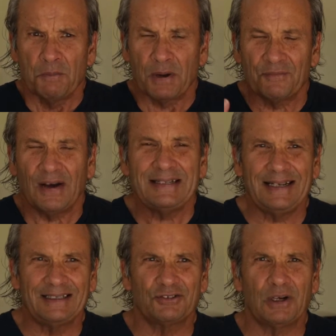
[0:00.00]
but if I
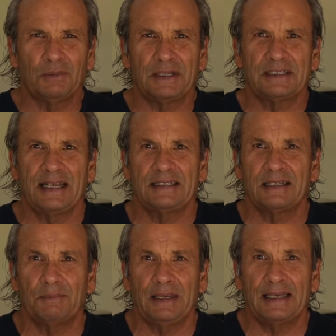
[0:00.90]
take the trouble to say
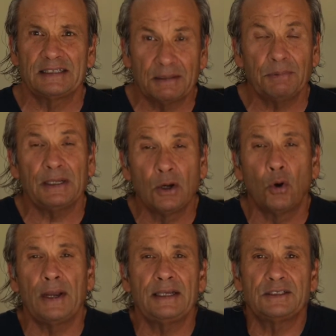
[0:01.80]
something, it's simply
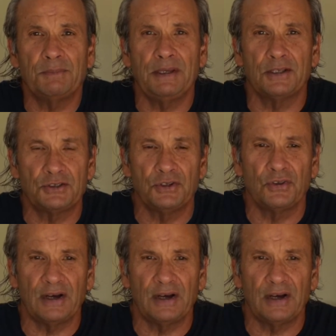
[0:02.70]
going to be the truth.